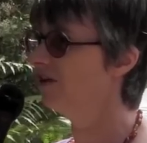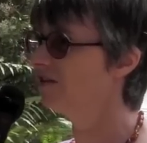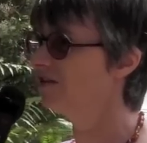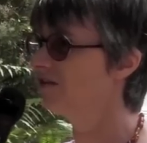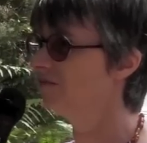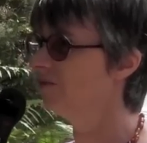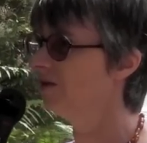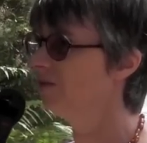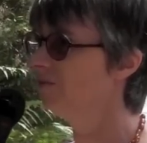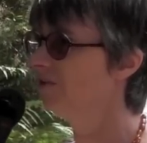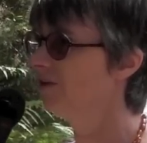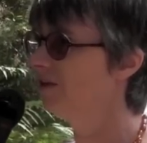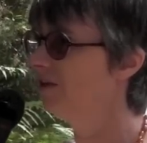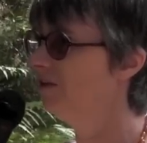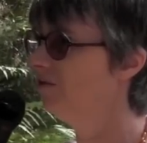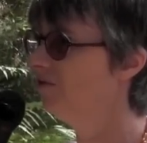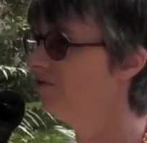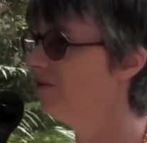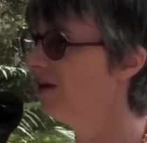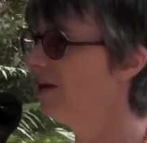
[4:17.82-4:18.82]
facing people in
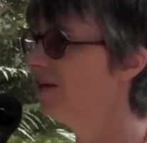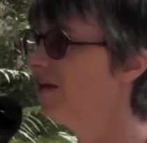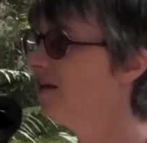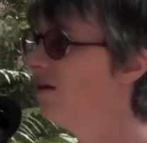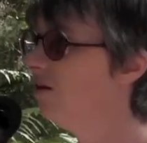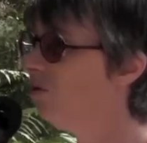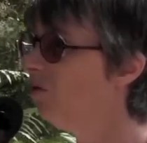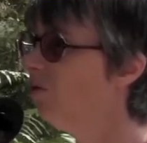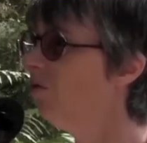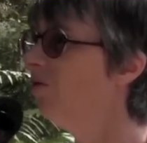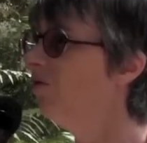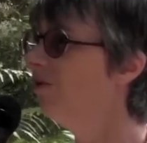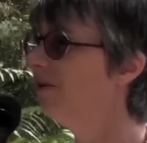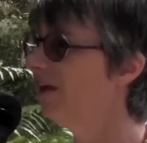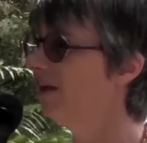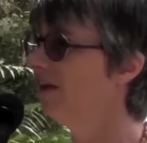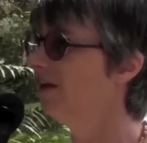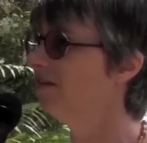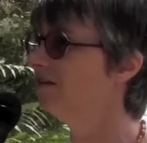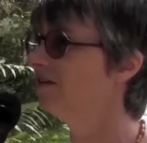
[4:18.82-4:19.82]
Ukraine. They're all
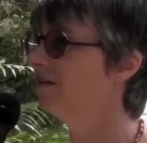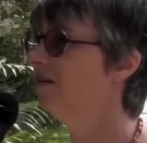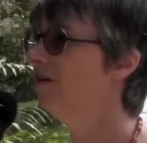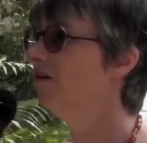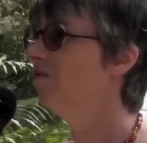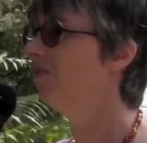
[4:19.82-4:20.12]
linked